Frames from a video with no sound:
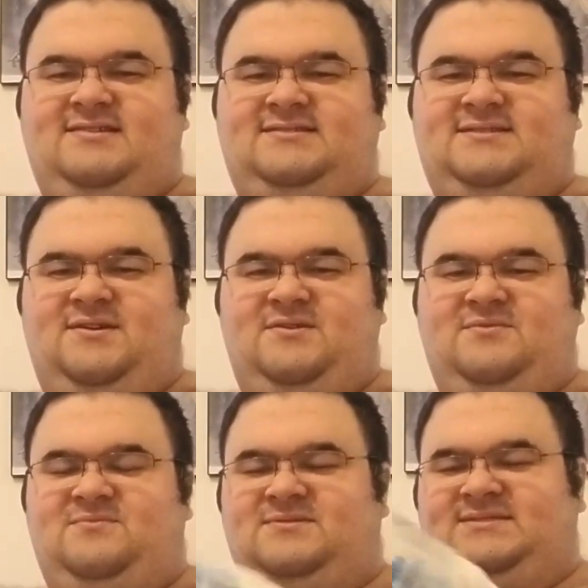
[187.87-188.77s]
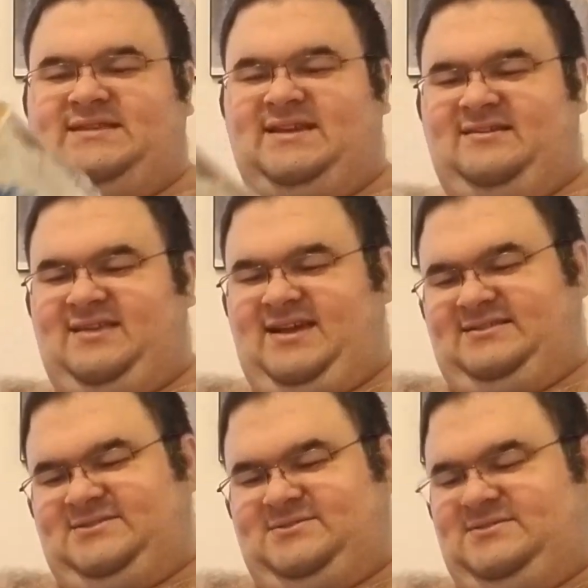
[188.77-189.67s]
So we'll see how
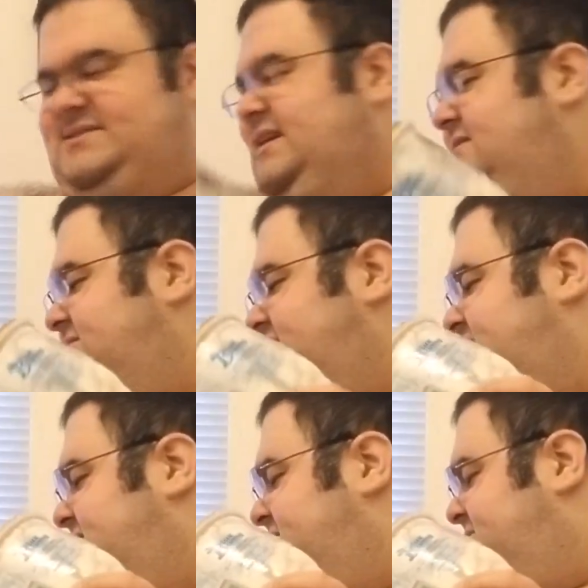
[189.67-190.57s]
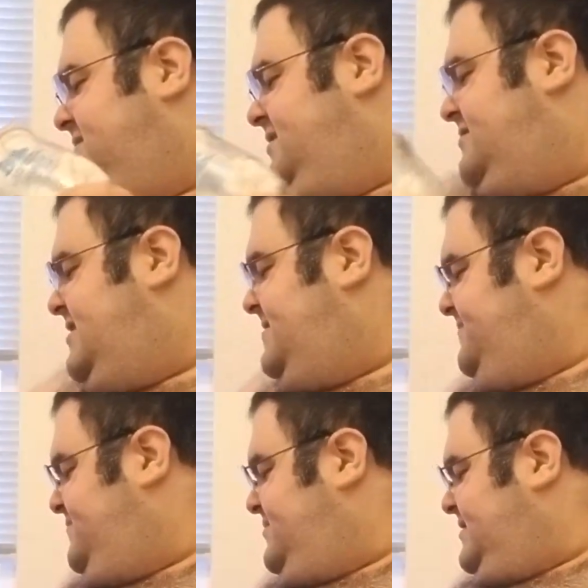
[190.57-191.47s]
that turns out. So, all
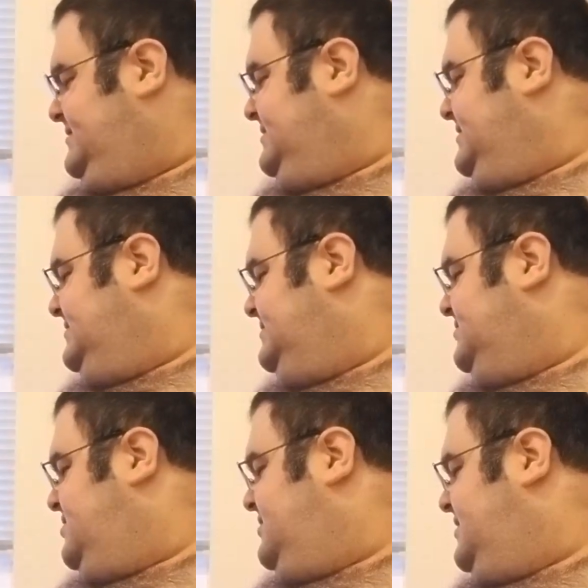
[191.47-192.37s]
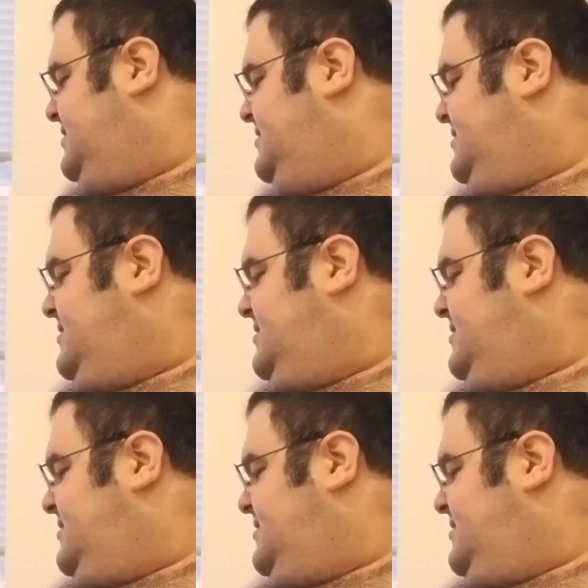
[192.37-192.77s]
right, well, let's get started.